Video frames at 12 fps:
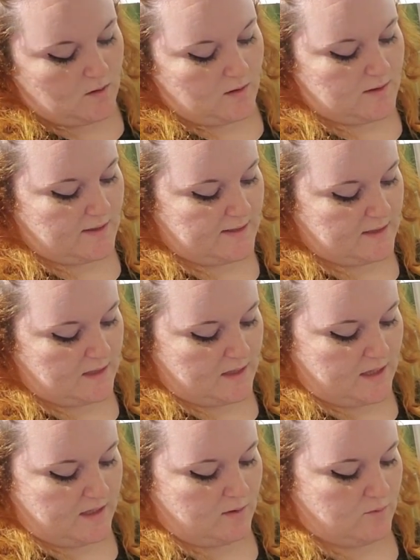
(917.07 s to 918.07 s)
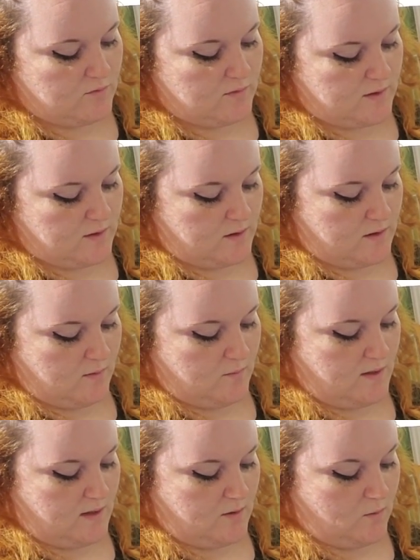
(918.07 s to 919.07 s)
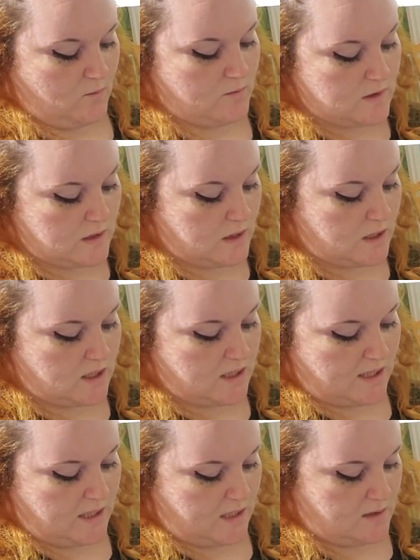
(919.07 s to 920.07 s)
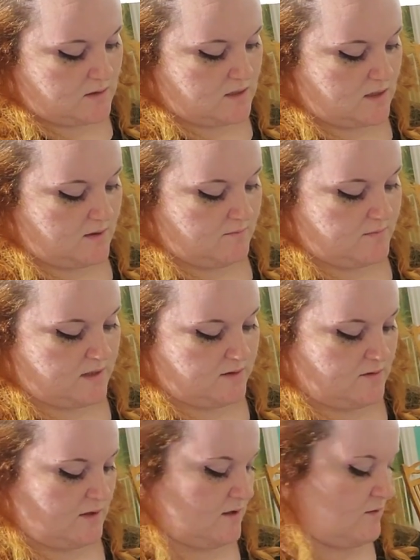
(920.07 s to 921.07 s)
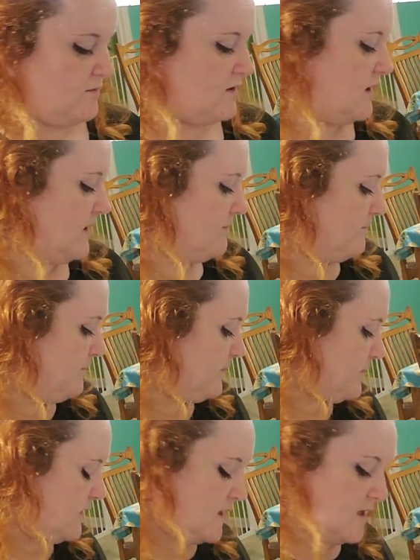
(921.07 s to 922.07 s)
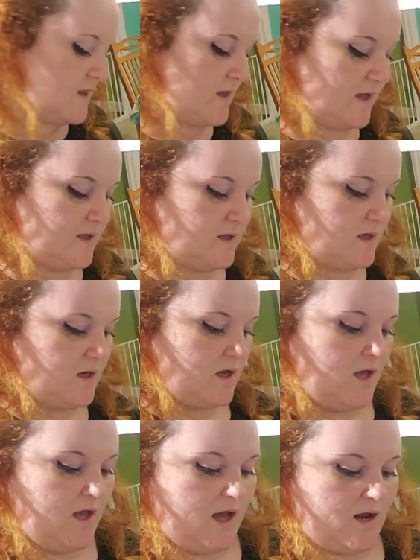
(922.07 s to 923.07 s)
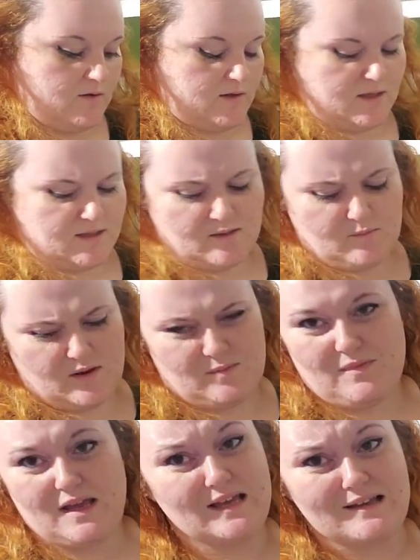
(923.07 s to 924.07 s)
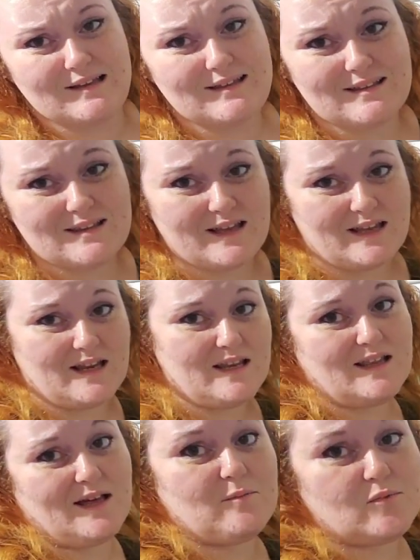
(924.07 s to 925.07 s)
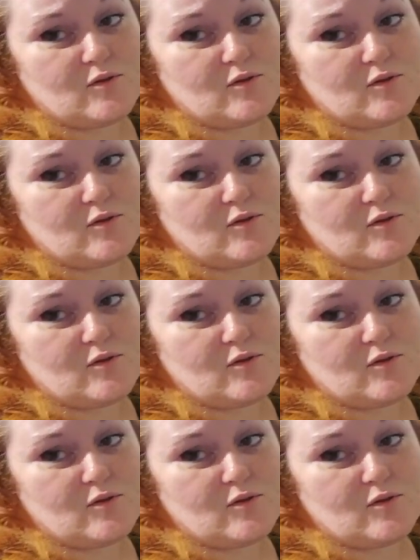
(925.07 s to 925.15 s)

It tasted like, it was really good. And we had coleslaw and um, tater tots with that. the kids liked it. I don't think it's something I'd make like anytime